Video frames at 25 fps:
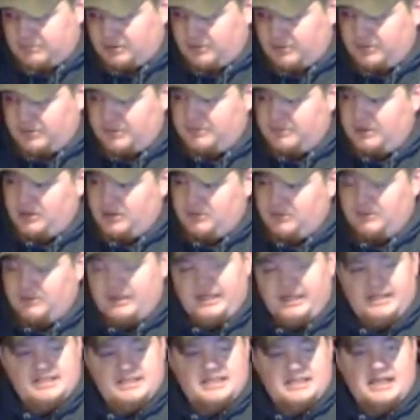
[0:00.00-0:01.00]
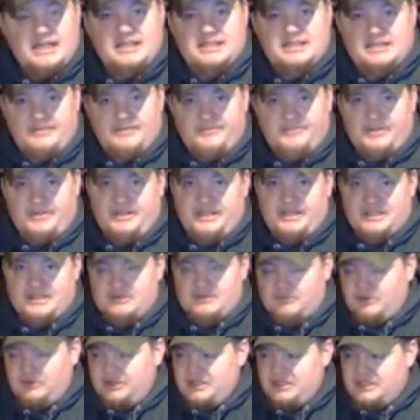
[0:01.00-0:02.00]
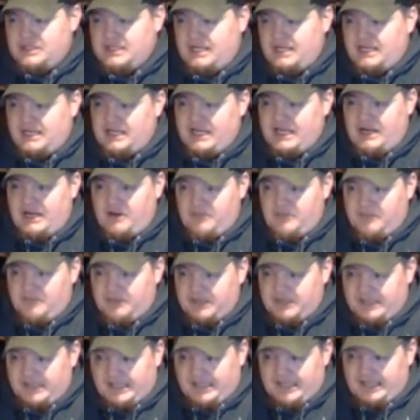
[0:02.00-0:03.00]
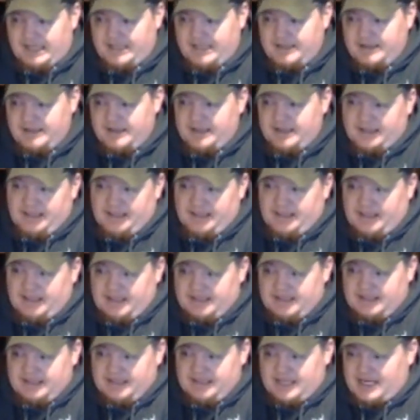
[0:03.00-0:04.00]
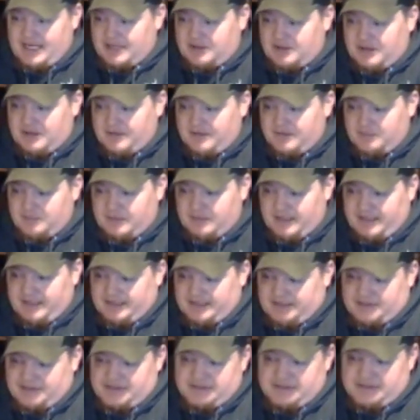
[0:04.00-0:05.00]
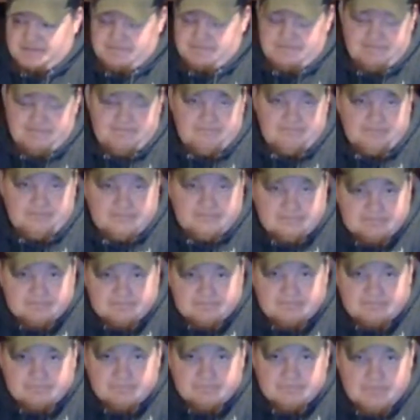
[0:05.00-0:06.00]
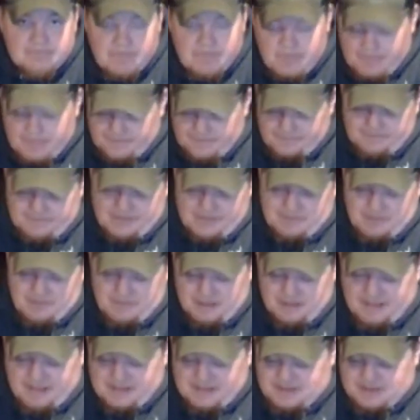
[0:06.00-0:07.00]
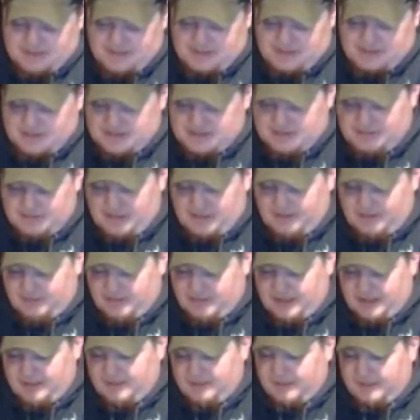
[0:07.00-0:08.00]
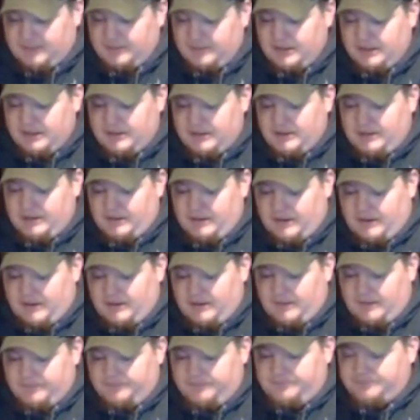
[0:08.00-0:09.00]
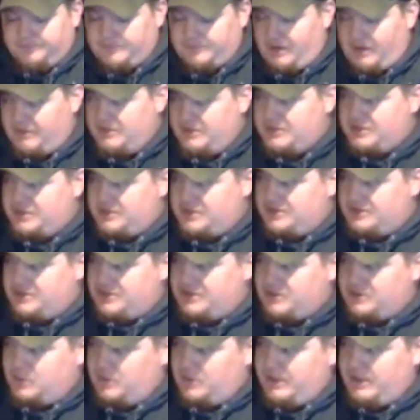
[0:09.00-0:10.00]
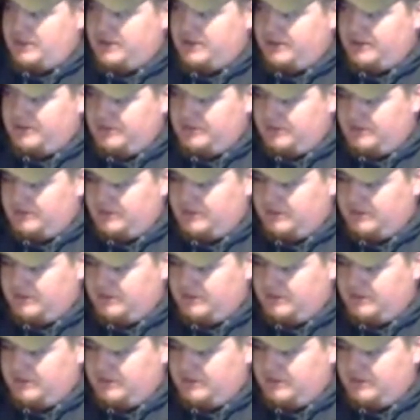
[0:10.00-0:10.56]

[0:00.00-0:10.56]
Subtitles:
blowing me away. It's not something that's really standing out. But again, it did knock off a Blanton's. Maybe Blanton's just isn't my flavor. This is sweeter